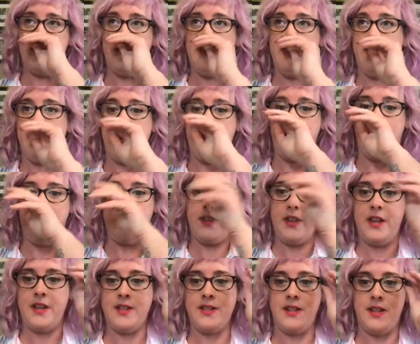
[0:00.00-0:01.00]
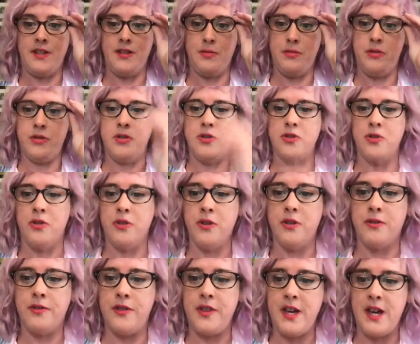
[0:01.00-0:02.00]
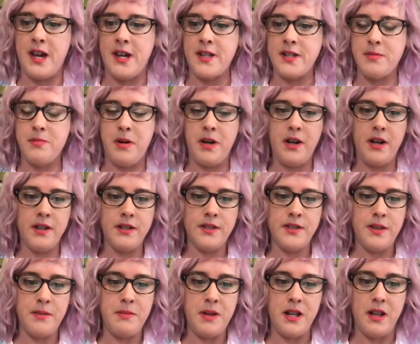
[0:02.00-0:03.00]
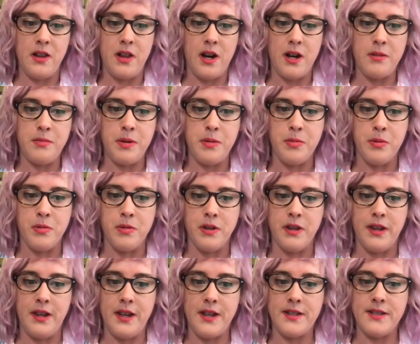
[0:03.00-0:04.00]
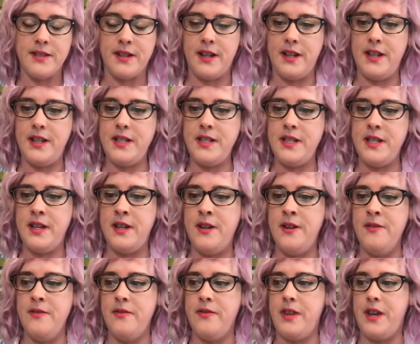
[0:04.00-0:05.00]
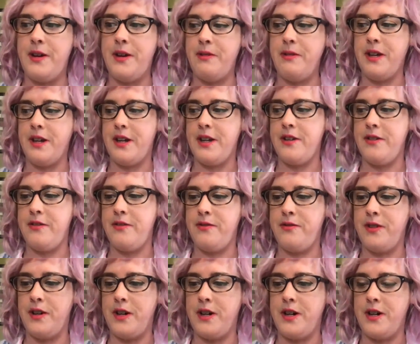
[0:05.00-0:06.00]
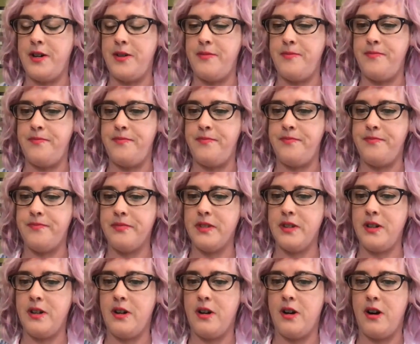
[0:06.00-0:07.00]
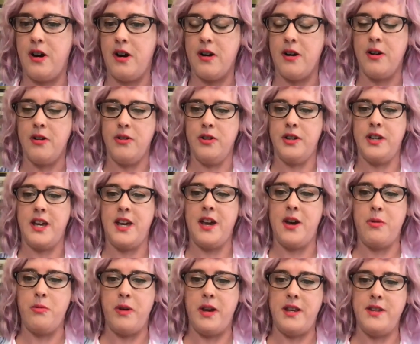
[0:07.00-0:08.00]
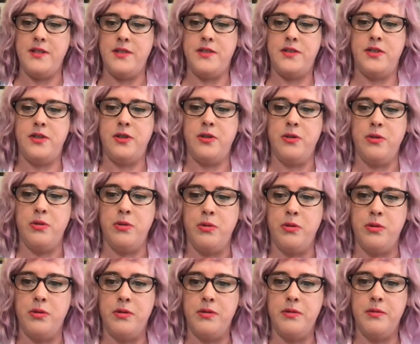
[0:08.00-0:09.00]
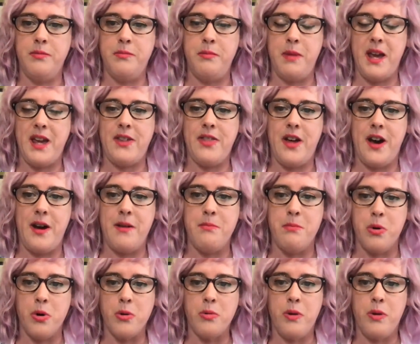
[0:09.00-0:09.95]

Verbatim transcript: when we got the accessible controller for the Xbox, that made a lot of people really excited. And we kind of um, are looking at ways to make that more